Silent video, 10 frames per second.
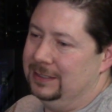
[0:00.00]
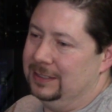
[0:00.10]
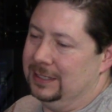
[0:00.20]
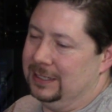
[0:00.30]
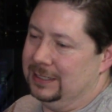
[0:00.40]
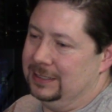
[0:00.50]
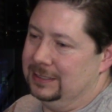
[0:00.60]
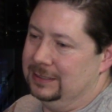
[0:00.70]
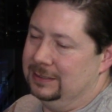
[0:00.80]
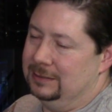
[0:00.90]

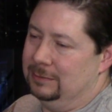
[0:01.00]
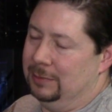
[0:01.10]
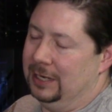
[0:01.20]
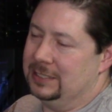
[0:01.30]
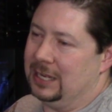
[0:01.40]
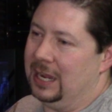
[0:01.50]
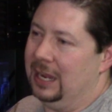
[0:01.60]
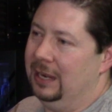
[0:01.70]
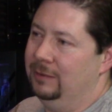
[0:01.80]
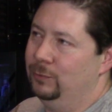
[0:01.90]
Mm-hmm. By the
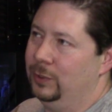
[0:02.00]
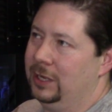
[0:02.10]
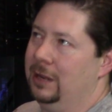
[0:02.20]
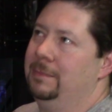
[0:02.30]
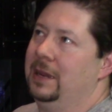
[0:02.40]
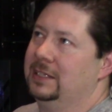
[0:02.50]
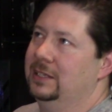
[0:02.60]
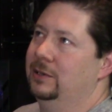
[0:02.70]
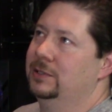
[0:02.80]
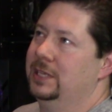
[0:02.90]
time we got back to
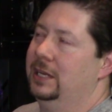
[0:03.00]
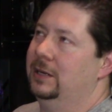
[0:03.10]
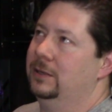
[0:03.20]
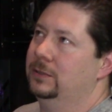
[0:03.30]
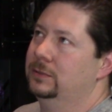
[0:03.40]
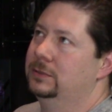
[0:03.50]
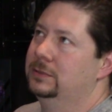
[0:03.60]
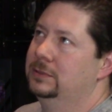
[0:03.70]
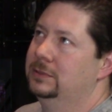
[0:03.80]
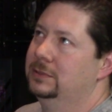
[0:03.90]
the hotel,
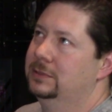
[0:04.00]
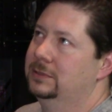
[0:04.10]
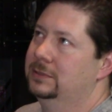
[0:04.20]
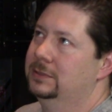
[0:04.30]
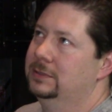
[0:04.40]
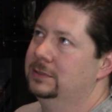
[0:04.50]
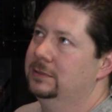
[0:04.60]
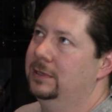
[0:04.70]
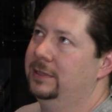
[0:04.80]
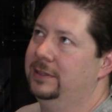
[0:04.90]

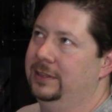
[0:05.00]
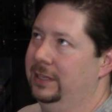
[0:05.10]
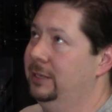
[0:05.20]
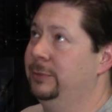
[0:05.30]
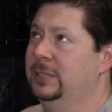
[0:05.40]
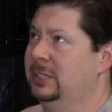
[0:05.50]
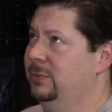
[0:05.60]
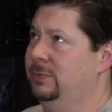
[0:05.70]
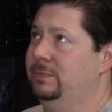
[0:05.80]
I think we just...